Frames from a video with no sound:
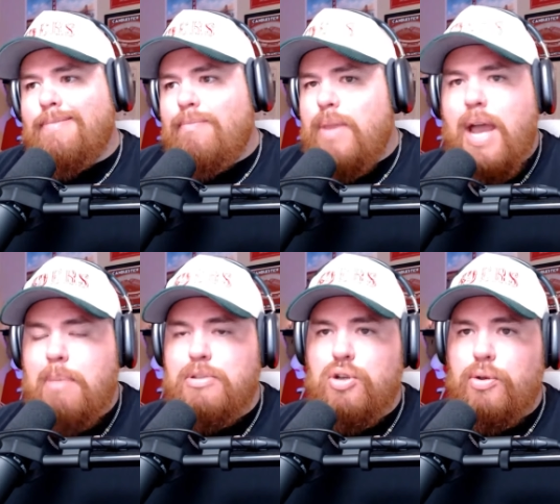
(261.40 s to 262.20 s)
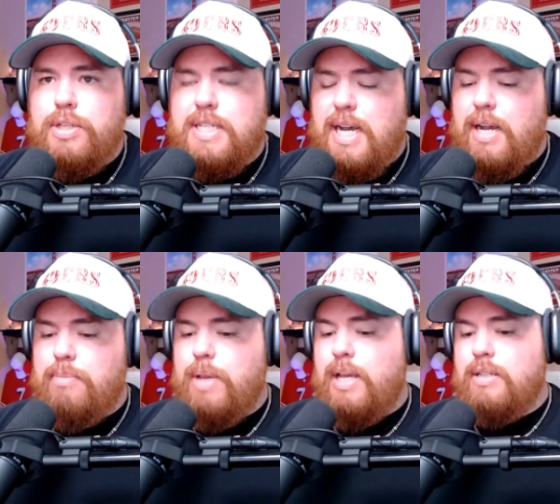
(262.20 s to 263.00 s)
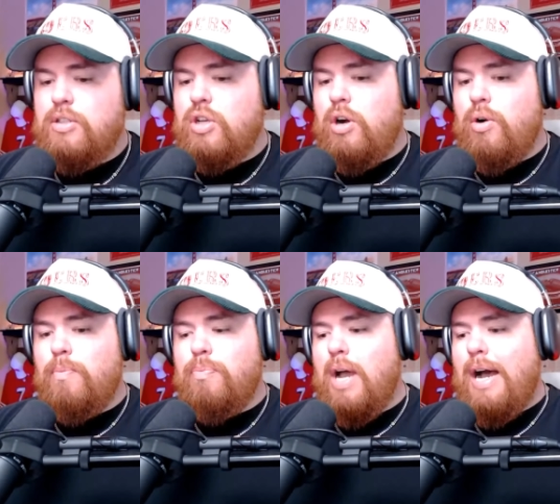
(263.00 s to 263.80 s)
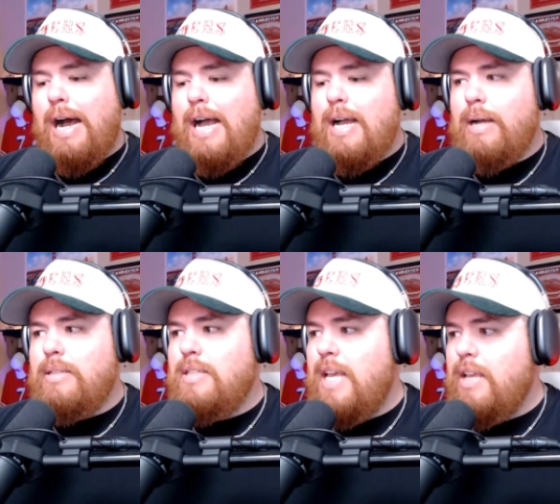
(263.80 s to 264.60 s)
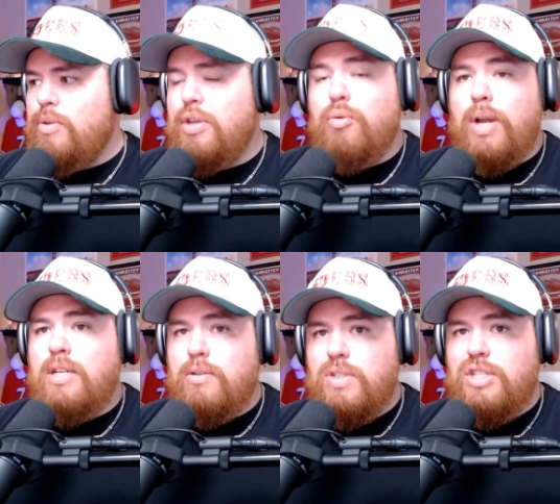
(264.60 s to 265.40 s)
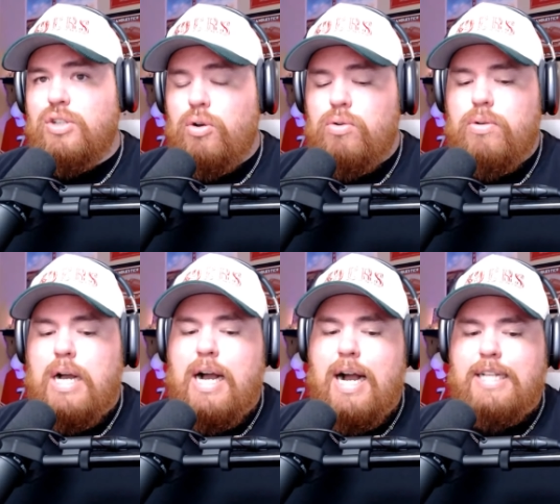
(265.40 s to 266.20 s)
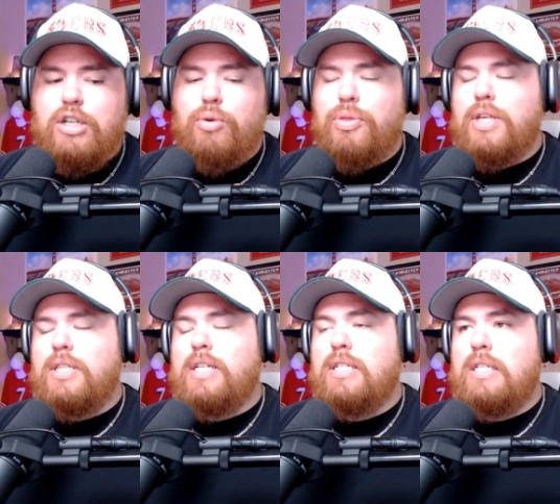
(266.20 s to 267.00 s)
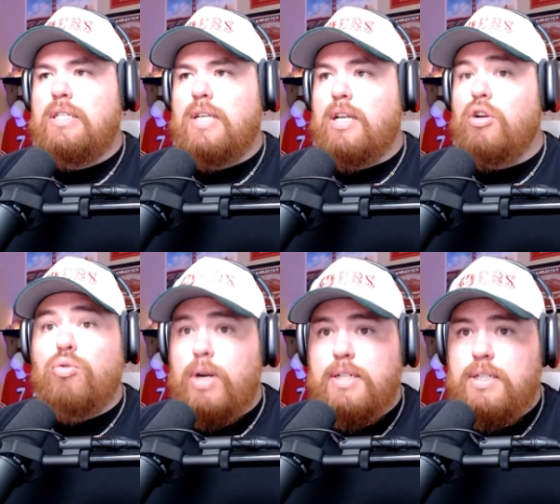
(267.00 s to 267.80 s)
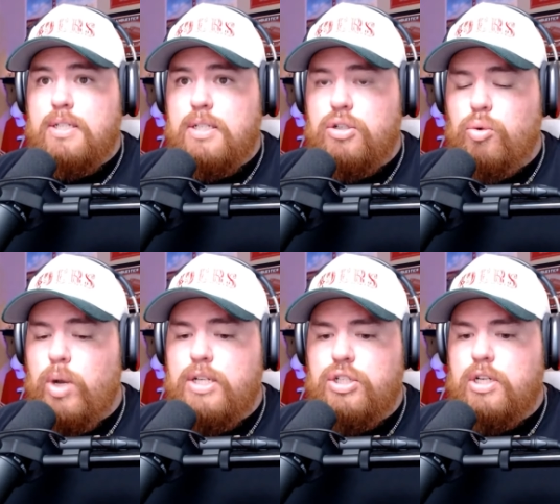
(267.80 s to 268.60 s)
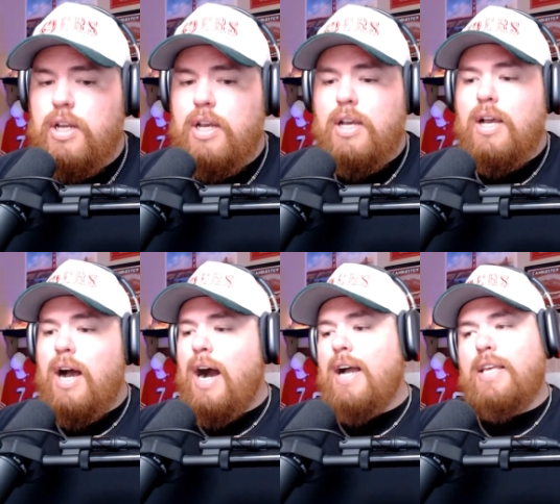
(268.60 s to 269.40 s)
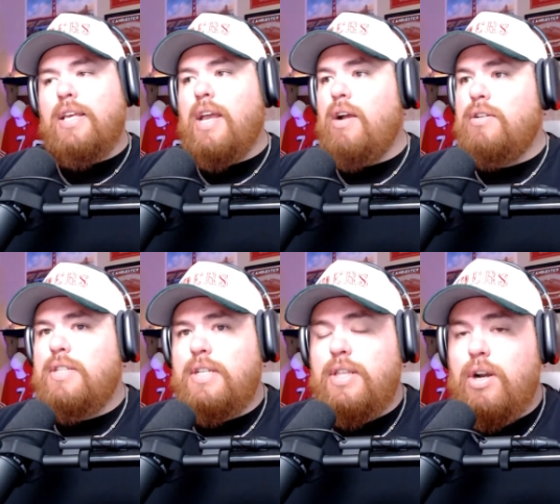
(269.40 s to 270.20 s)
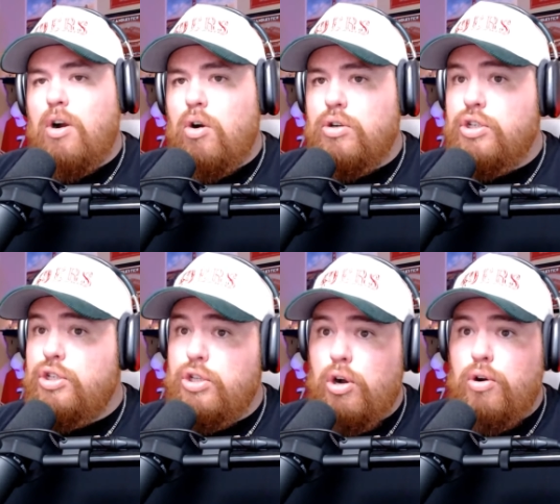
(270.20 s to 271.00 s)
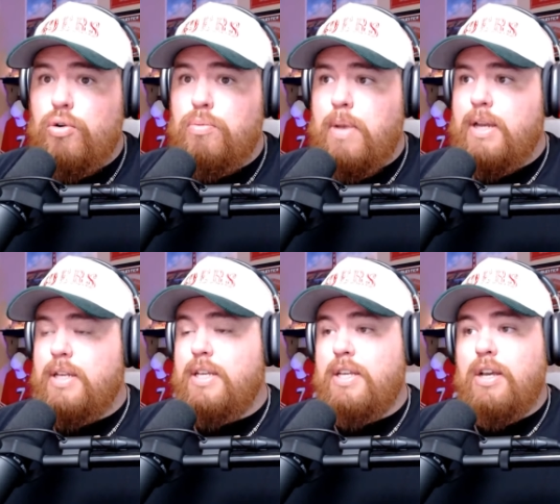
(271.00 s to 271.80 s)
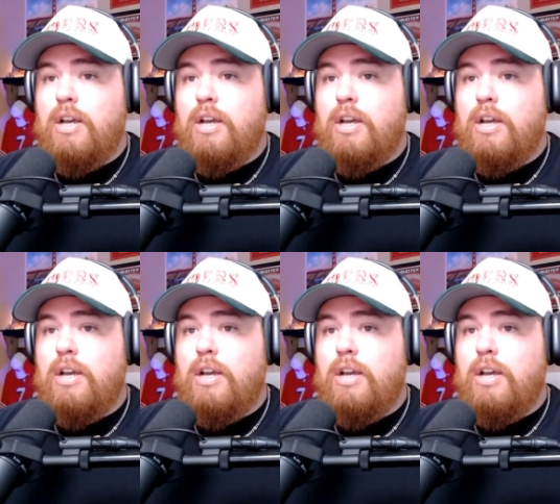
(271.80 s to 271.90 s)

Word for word: that happens all the time, man. So I, I, take it with a grain of salt. I, I don't think this is like a crazy situation. I can guarantee there are so many